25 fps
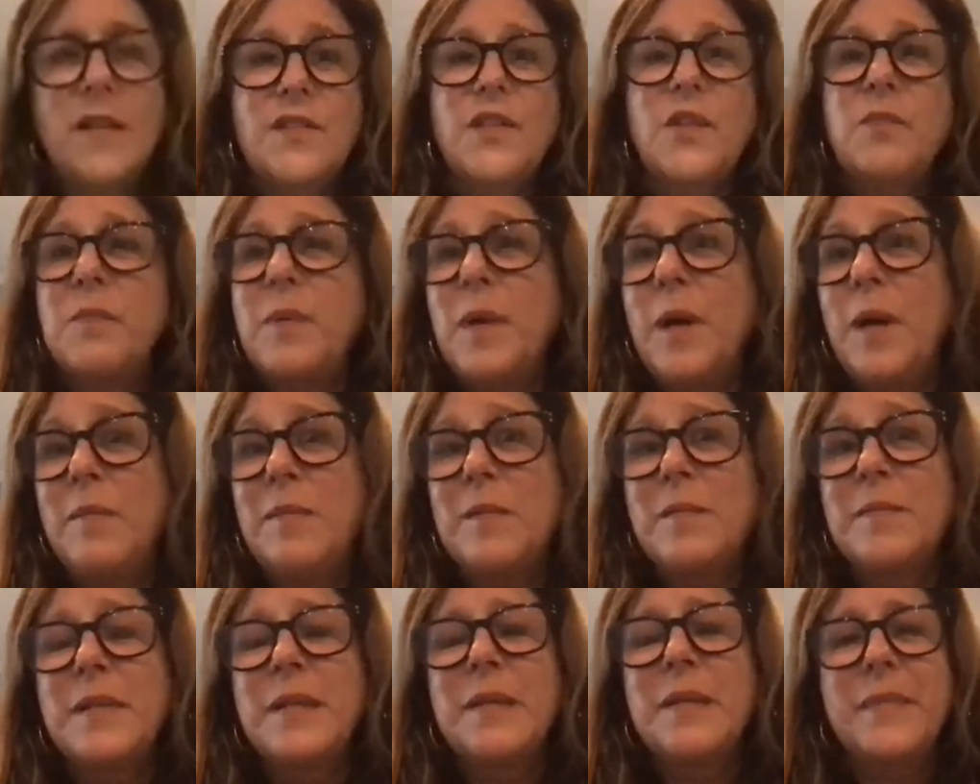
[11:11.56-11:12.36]

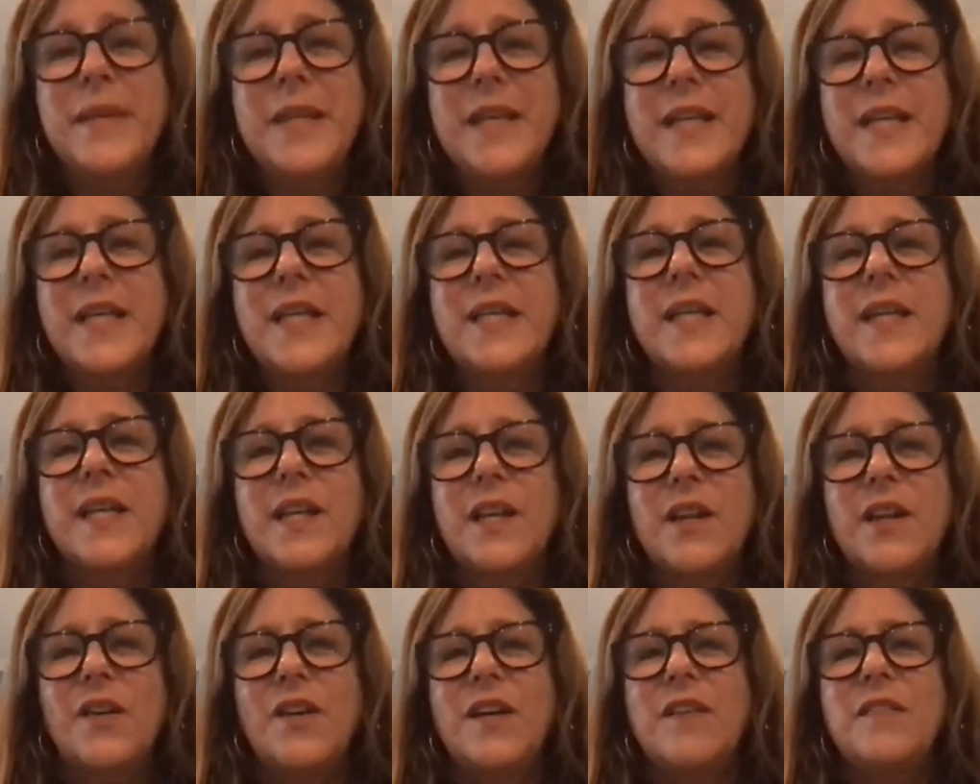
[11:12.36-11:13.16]
probably me kicking
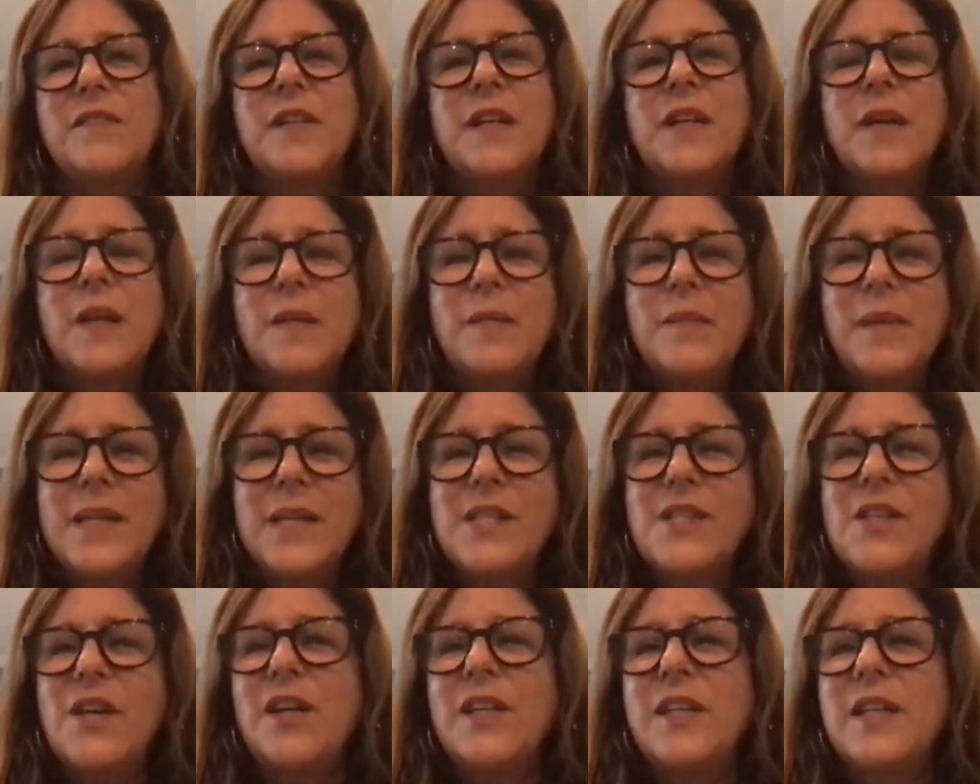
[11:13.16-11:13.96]
it off by
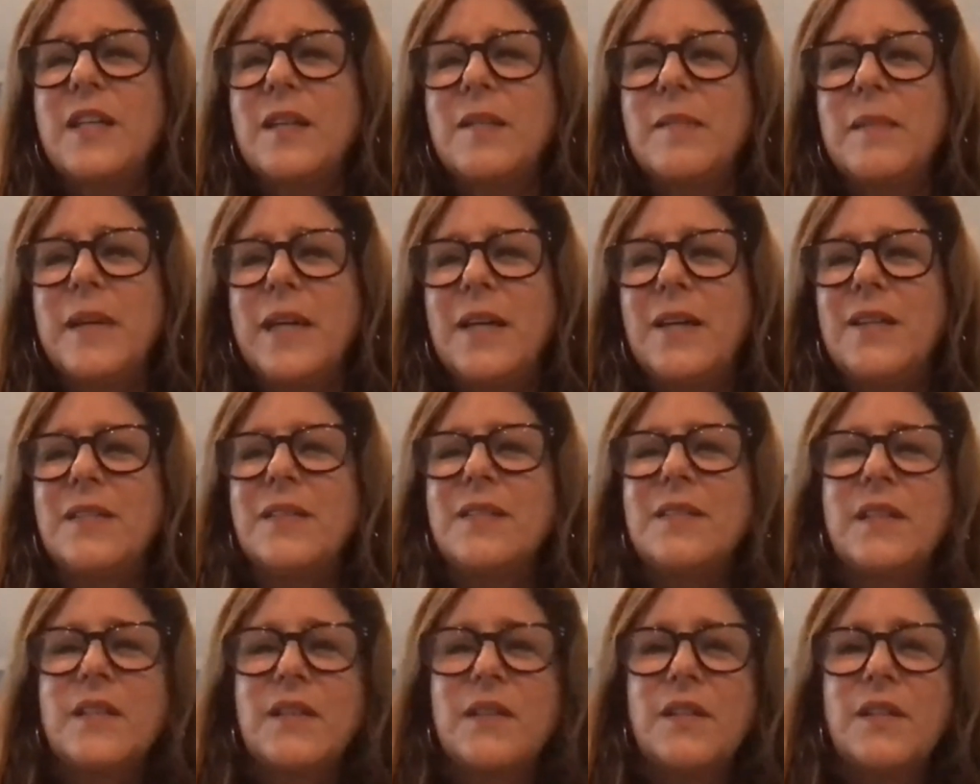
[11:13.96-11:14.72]
talking about